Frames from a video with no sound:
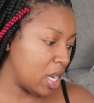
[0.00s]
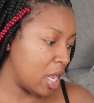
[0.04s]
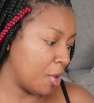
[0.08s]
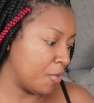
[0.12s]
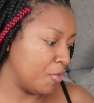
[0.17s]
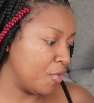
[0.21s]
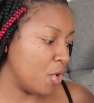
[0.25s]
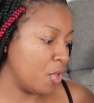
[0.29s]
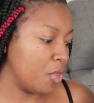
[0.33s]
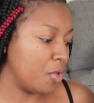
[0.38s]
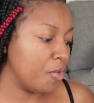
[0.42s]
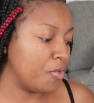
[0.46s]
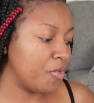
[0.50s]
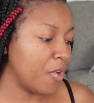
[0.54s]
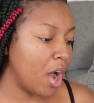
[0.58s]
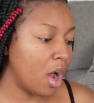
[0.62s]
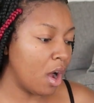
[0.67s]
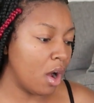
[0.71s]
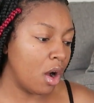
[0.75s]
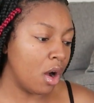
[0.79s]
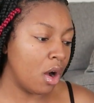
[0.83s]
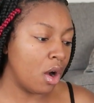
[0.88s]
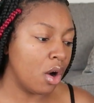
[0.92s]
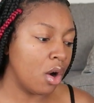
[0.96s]
like for the
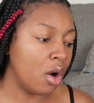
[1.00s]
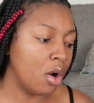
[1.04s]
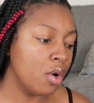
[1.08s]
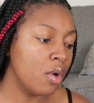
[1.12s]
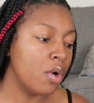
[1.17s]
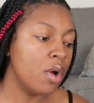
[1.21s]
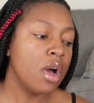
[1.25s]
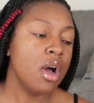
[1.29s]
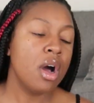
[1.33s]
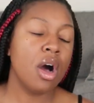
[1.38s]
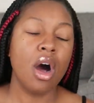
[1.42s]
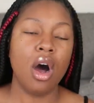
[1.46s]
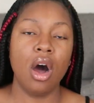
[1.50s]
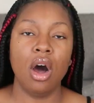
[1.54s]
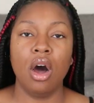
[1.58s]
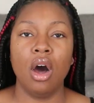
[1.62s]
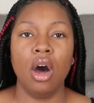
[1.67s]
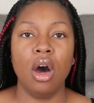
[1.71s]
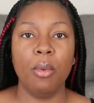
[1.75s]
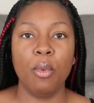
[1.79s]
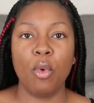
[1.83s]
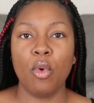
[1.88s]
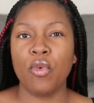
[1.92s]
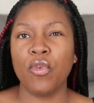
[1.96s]
fall
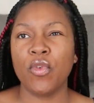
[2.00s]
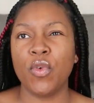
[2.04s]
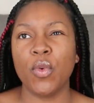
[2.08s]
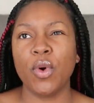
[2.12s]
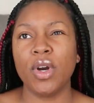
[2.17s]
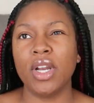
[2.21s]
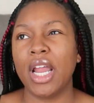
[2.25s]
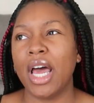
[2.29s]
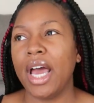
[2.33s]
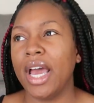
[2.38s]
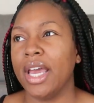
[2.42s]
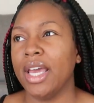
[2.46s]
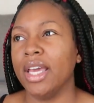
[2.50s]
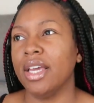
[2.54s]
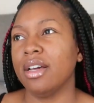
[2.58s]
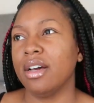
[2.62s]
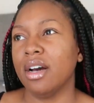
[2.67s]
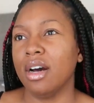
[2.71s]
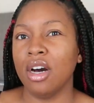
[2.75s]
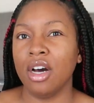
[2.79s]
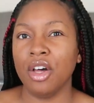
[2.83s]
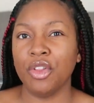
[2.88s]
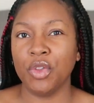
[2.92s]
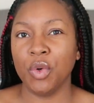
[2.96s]
or for like
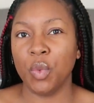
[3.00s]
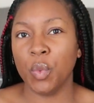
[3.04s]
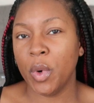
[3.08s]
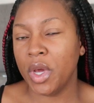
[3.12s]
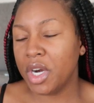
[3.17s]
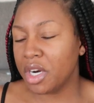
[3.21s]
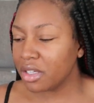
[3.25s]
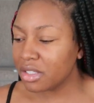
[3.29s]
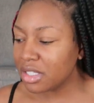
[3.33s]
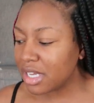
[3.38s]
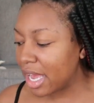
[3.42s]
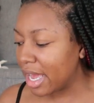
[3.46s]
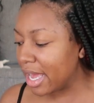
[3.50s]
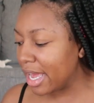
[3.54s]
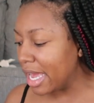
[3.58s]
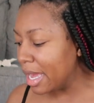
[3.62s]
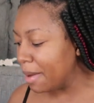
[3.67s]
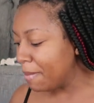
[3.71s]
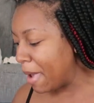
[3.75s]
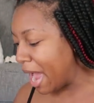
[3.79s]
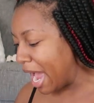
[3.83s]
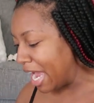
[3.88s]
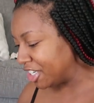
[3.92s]
the winter time.